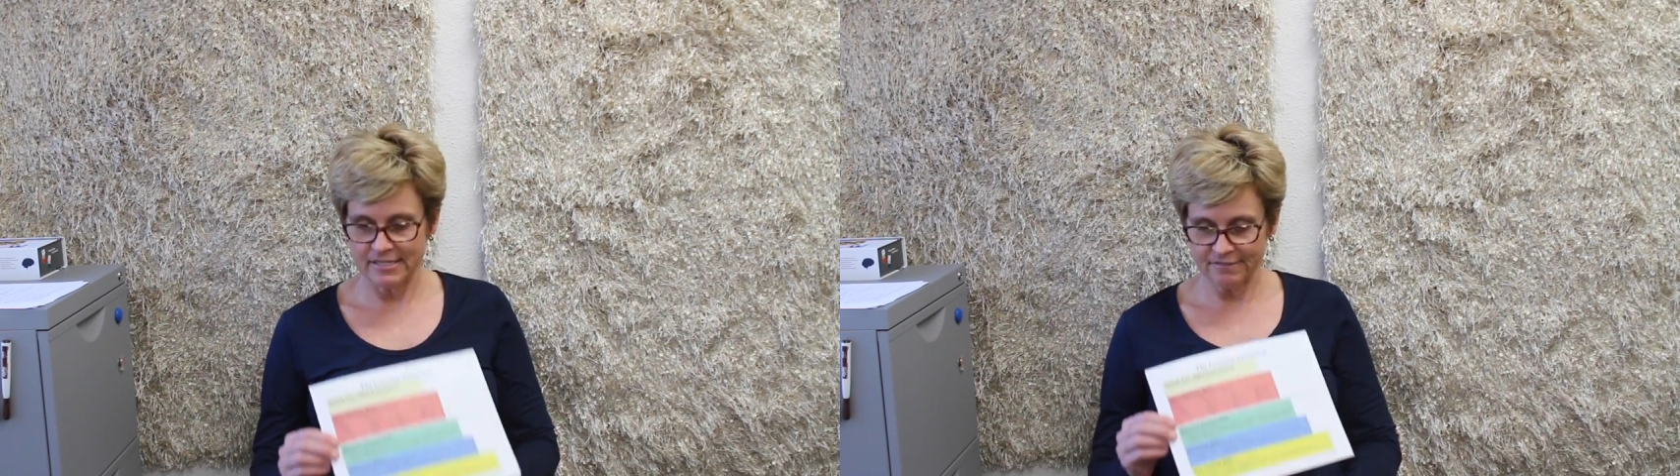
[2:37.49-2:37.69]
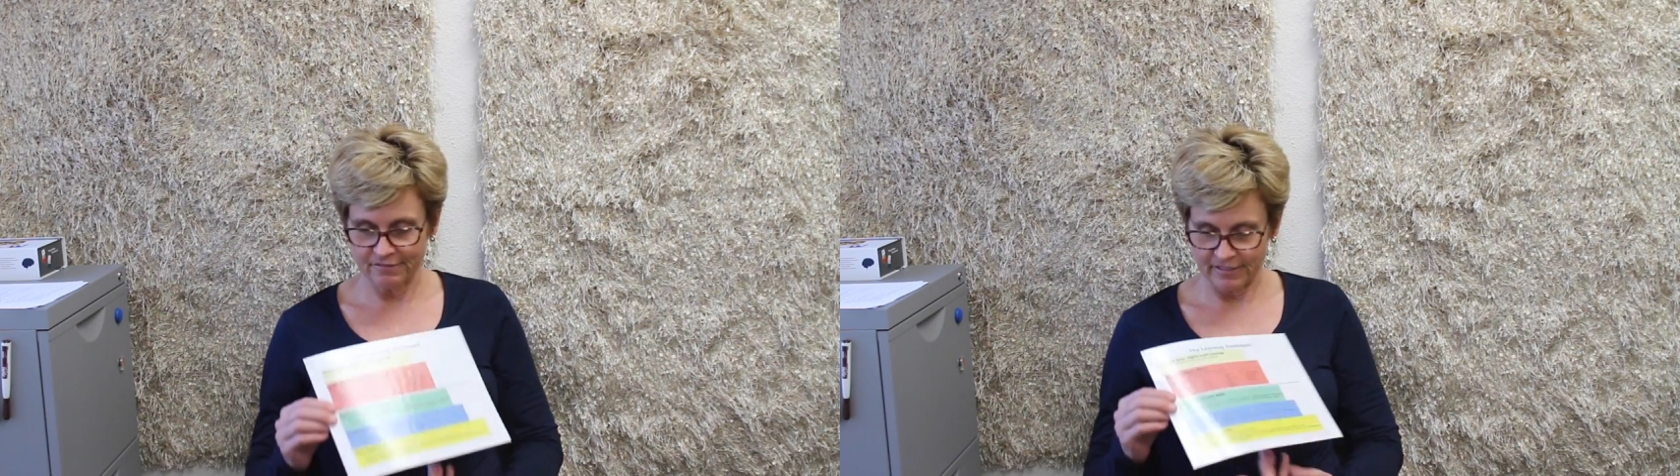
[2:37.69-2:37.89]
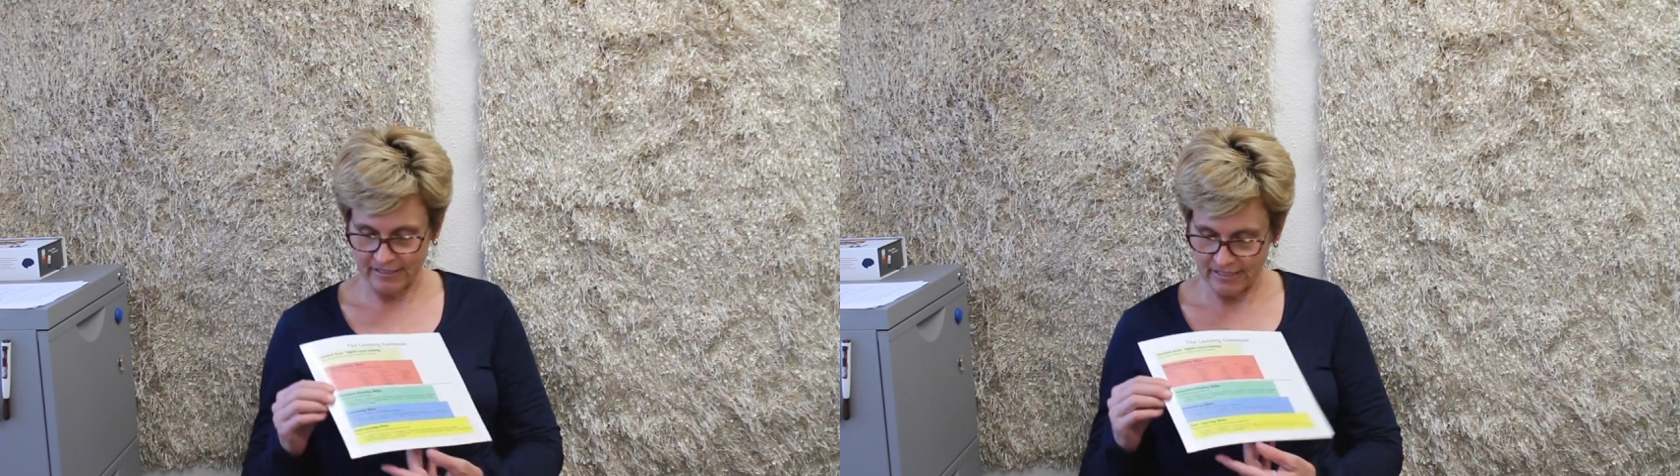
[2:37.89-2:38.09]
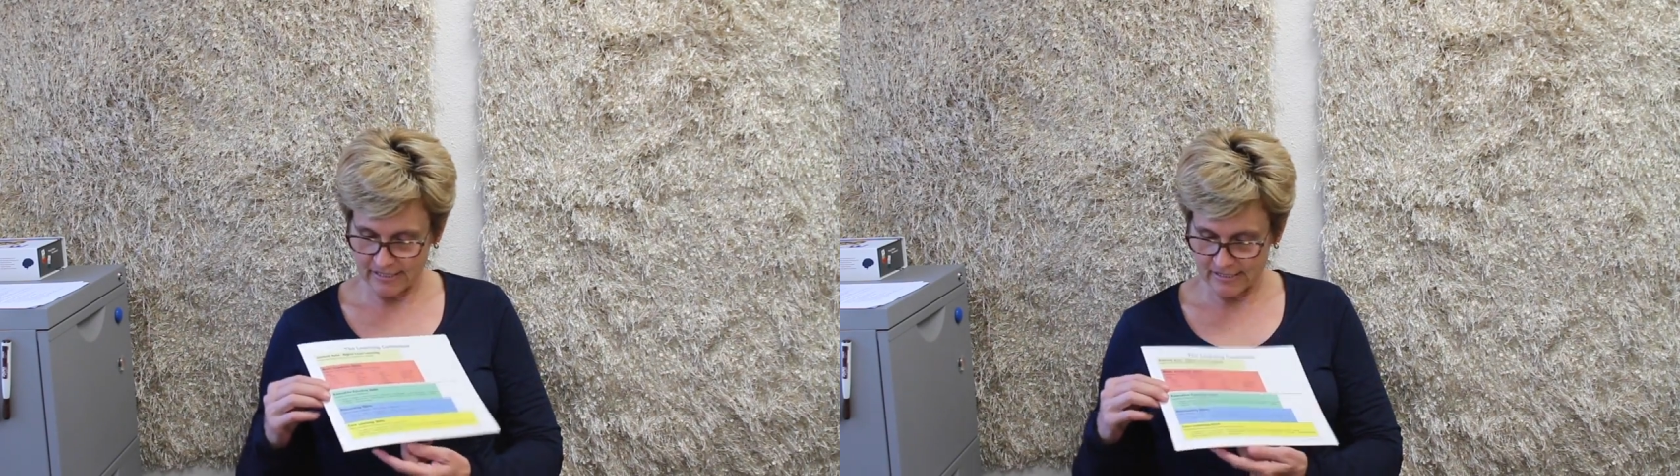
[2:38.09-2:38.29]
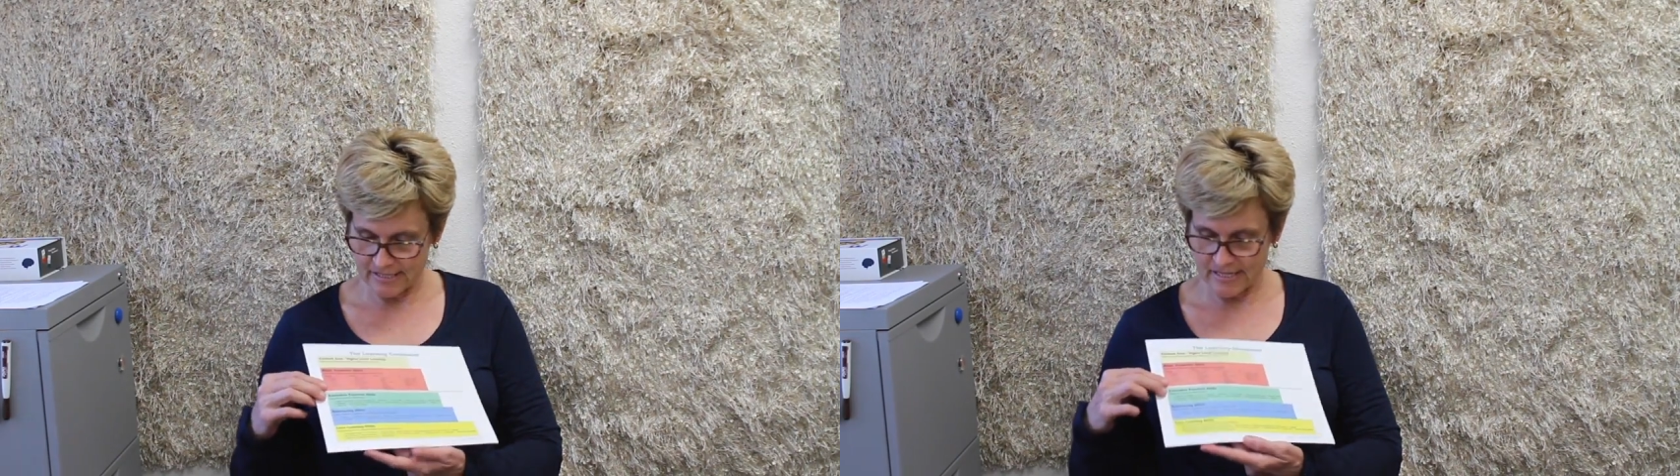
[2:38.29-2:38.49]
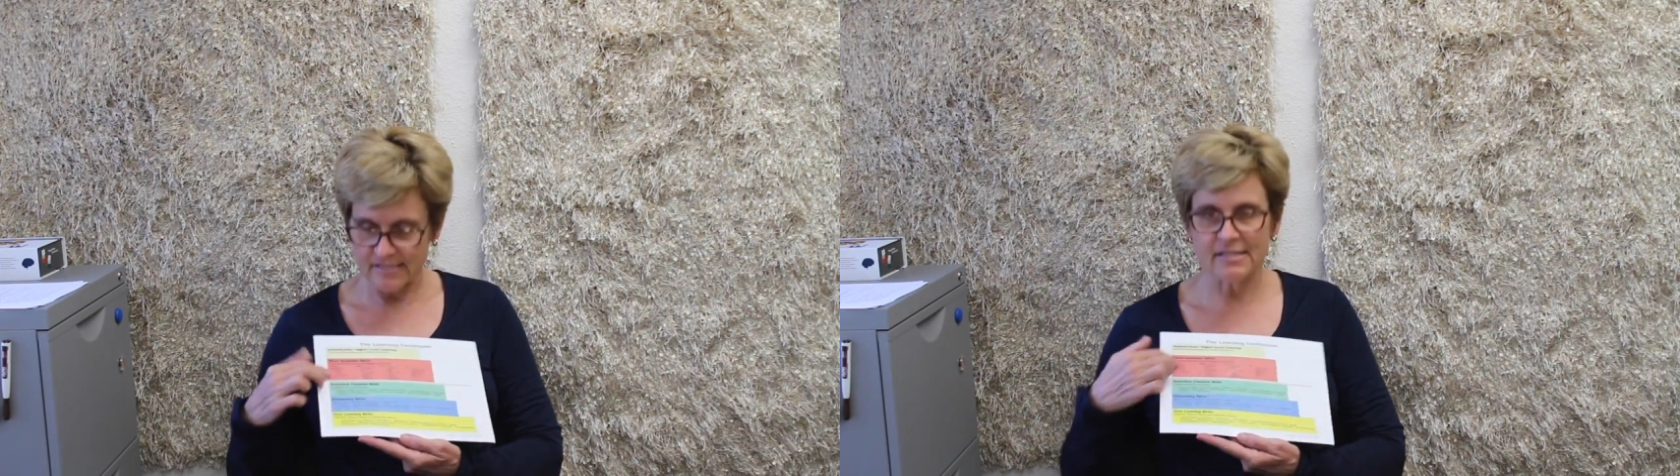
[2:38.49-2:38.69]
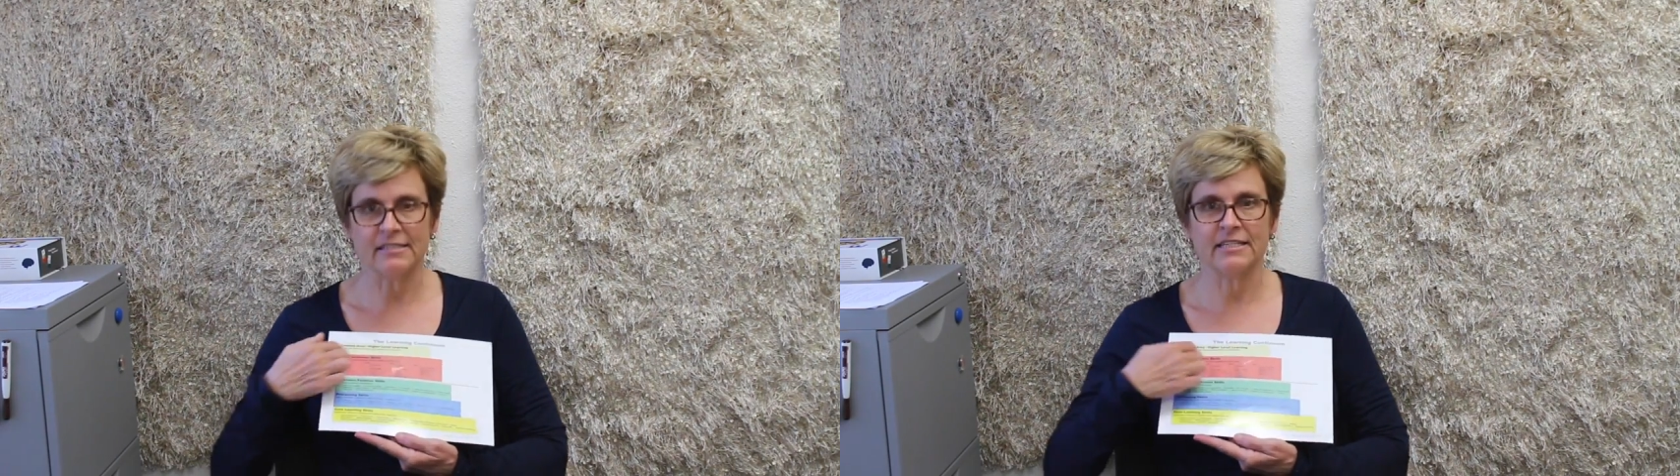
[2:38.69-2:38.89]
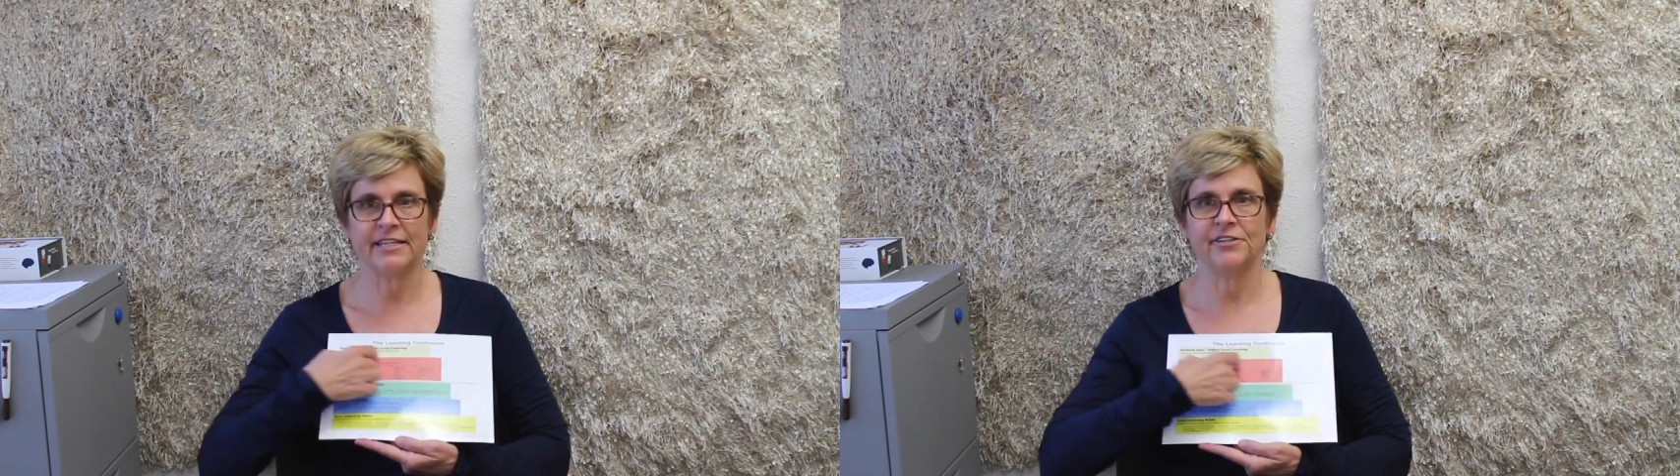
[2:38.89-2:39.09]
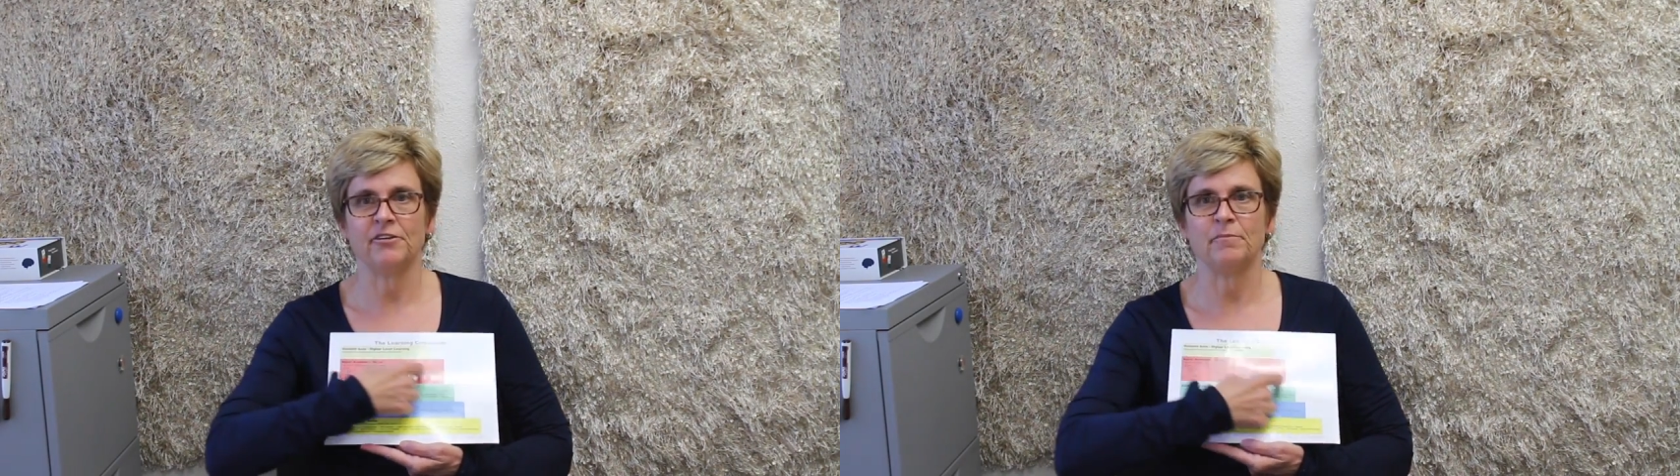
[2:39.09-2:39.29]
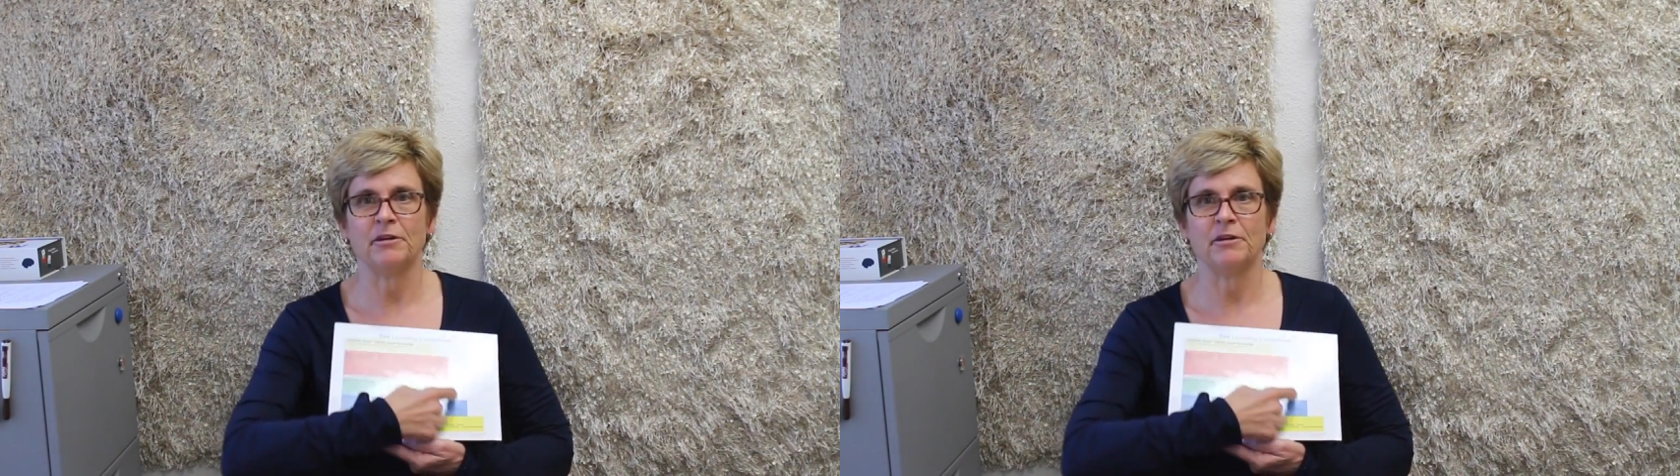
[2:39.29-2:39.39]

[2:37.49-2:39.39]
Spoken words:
different is this continuum.